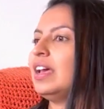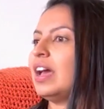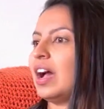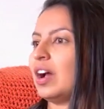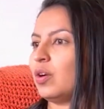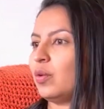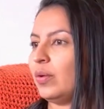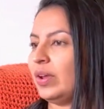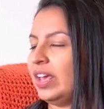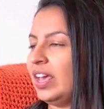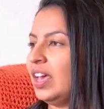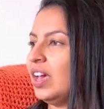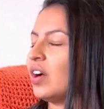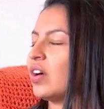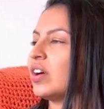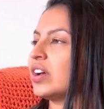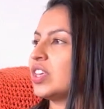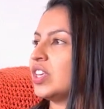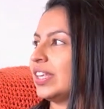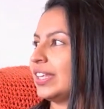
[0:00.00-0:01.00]
agree
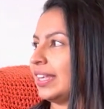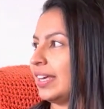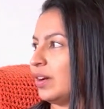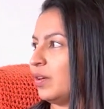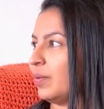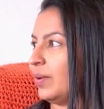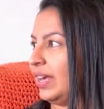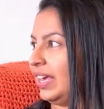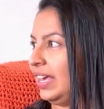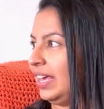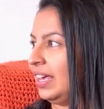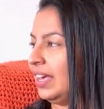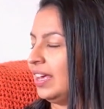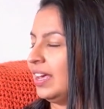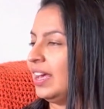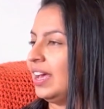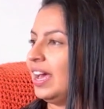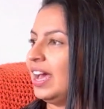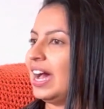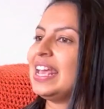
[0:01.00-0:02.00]
or disagree.
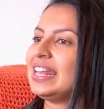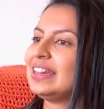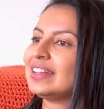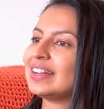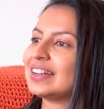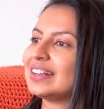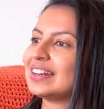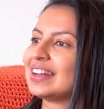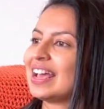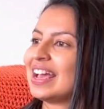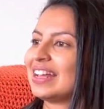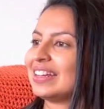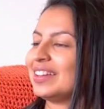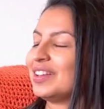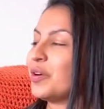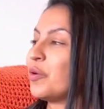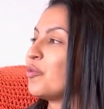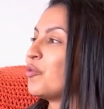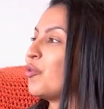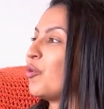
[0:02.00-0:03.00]
Internet,
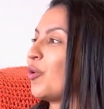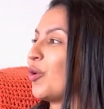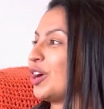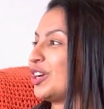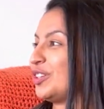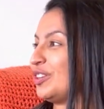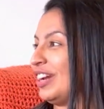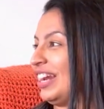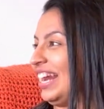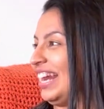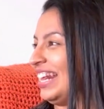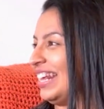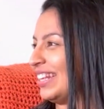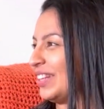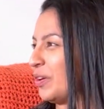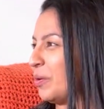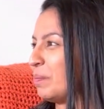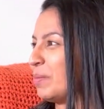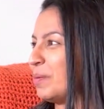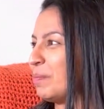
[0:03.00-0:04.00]
unfortunately,
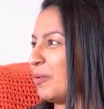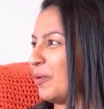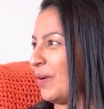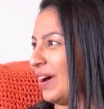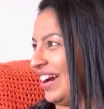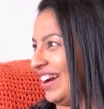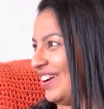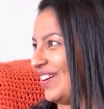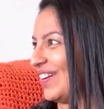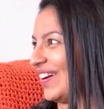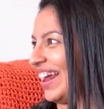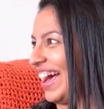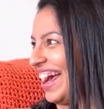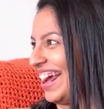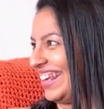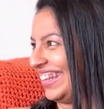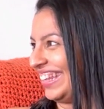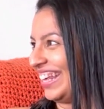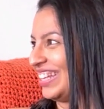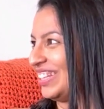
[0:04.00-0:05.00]
some people are not
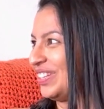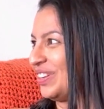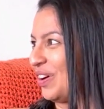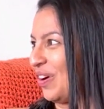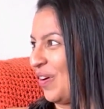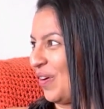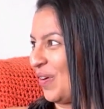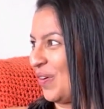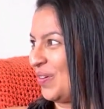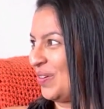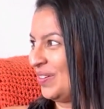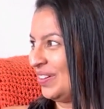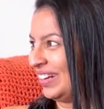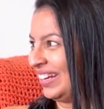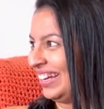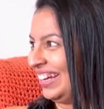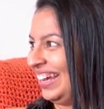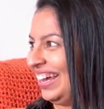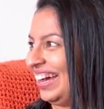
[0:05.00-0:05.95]
nice at all.